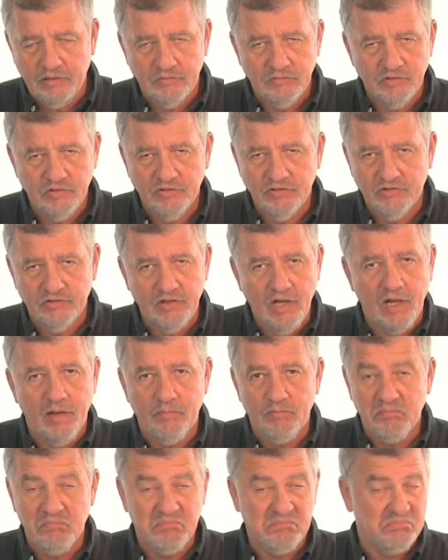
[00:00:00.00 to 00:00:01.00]

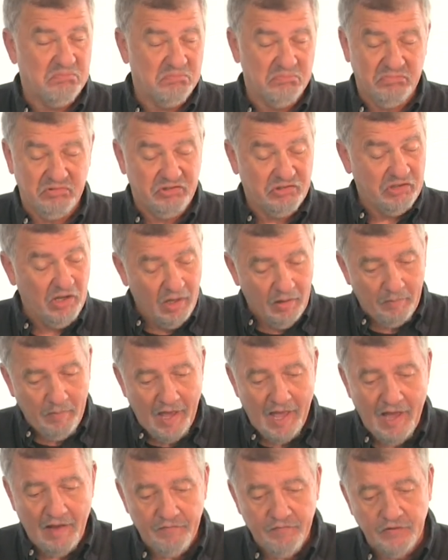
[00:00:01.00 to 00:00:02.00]
sub
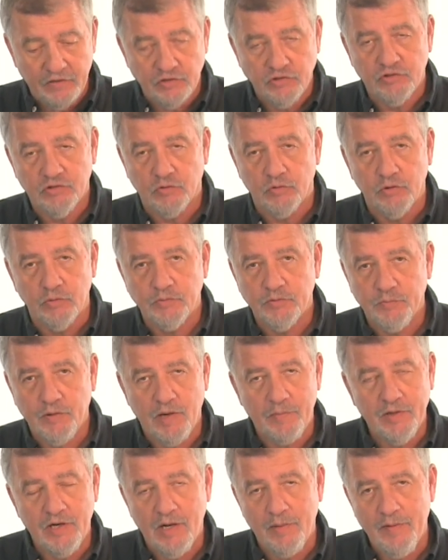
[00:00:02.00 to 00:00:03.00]
half-inch groups, but
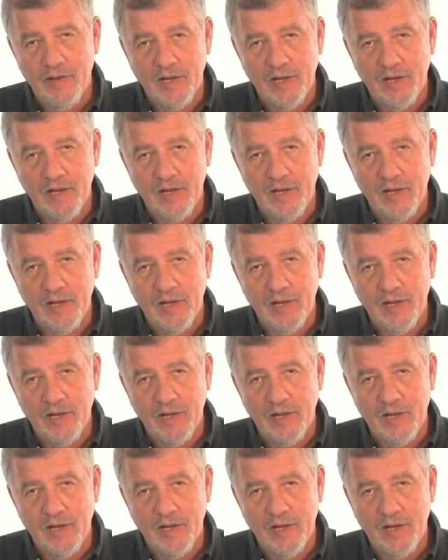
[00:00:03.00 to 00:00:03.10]
I mean I'm